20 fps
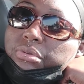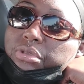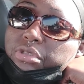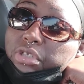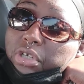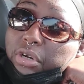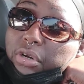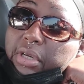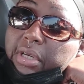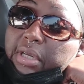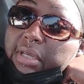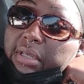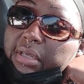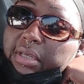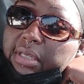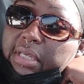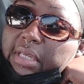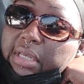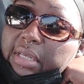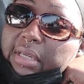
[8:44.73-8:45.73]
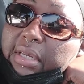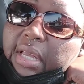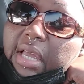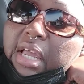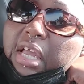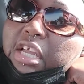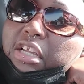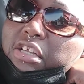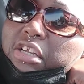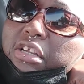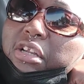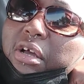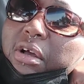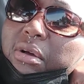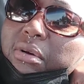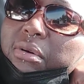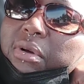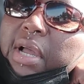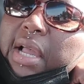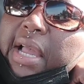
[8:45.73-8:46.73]
journey again. You
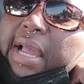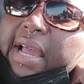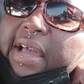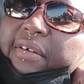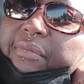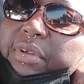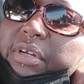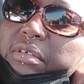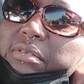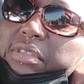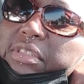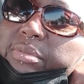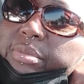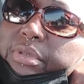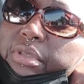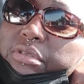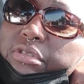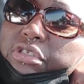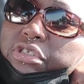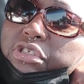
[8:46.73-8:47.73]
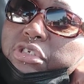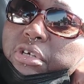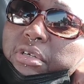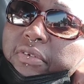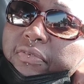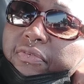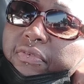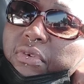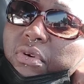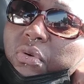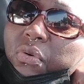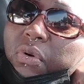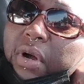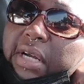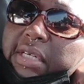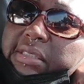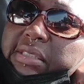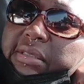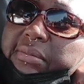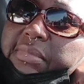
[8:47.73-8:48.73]
know, I've been on a spiritual journey for
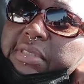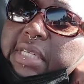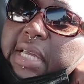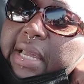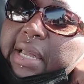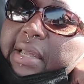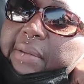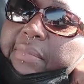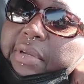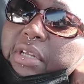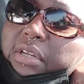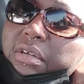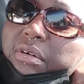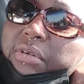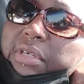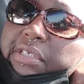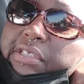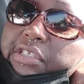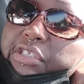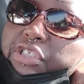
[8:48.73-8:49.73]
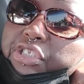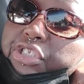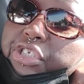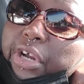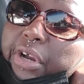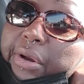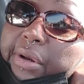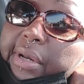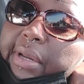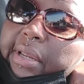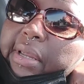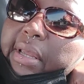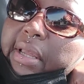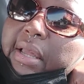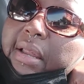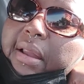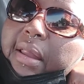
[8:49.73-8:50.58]
quite some time, and you know, it's a journey.